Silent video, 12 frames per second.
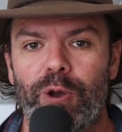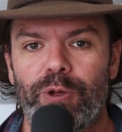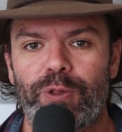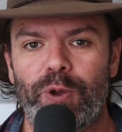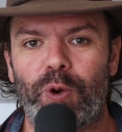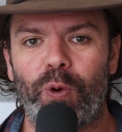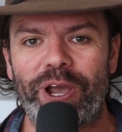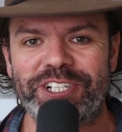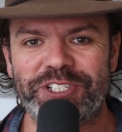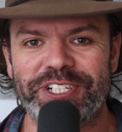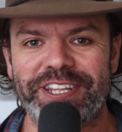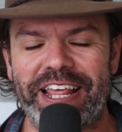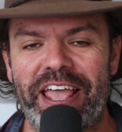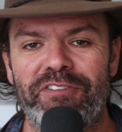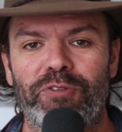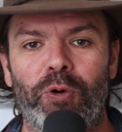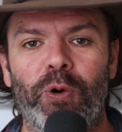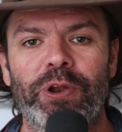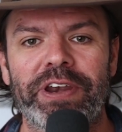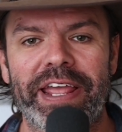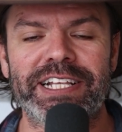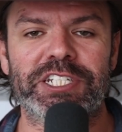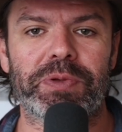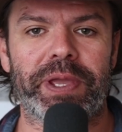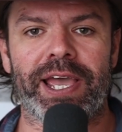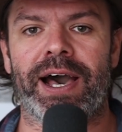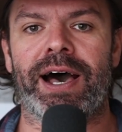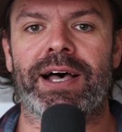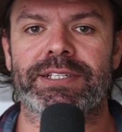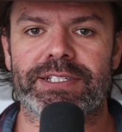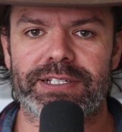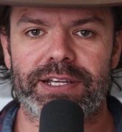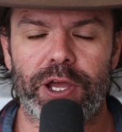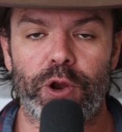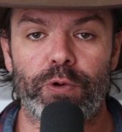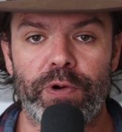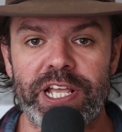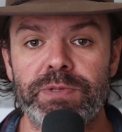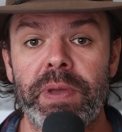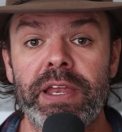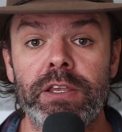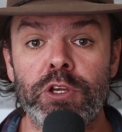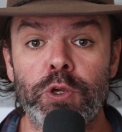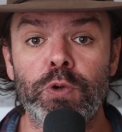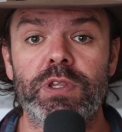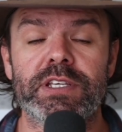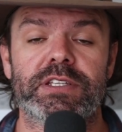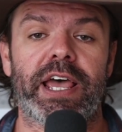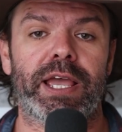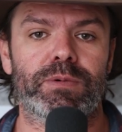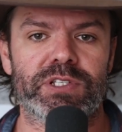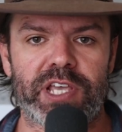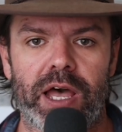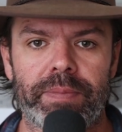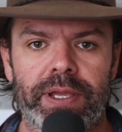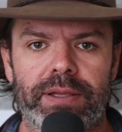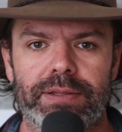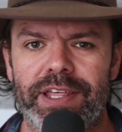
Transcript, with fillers: The question, therefore, needs to be asked ResMed knew this day was coming.